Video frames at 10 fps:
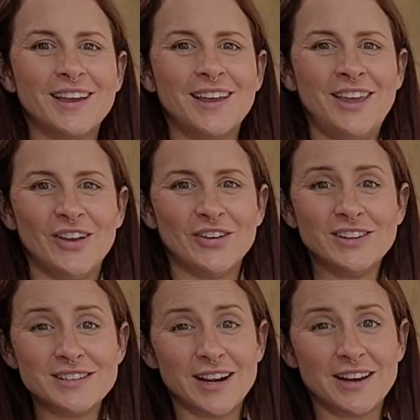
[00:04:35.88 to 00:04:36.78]
Here in
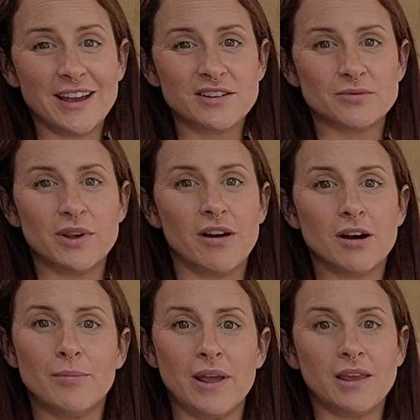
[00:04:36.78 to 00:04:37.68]
the tiny house, we are
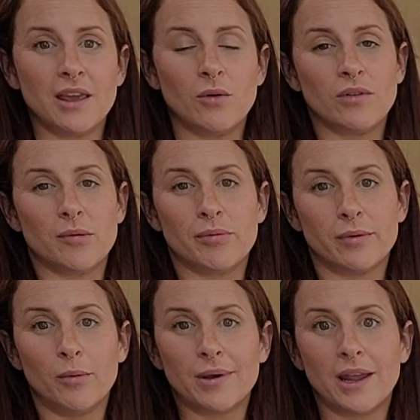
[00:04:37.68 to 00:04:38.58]
baking with a
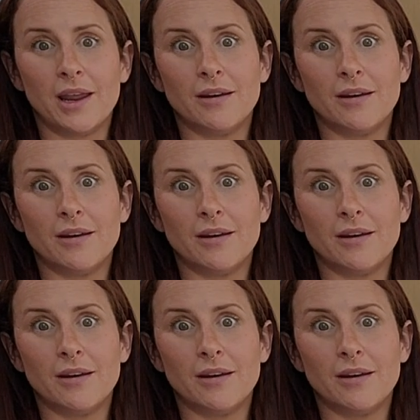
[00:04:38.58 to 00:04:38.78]
propane